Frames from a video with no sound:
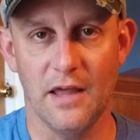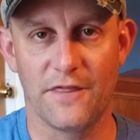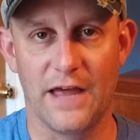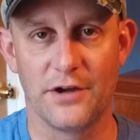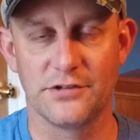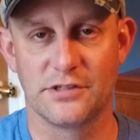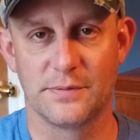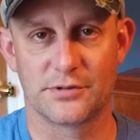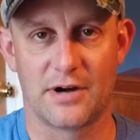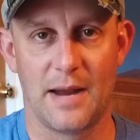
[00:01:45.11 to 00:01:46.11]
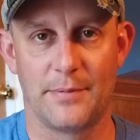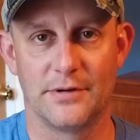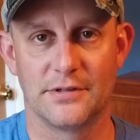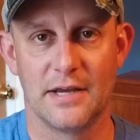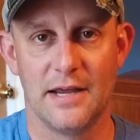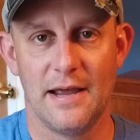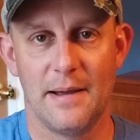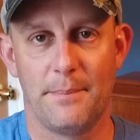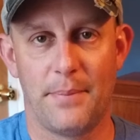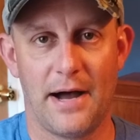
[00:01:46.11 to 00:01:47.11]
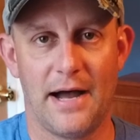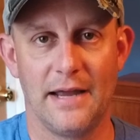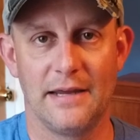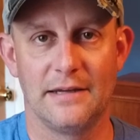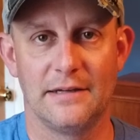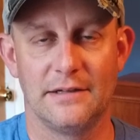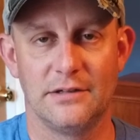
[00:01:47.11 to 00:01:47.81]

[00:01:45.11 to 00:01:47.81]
a thousand subscribers by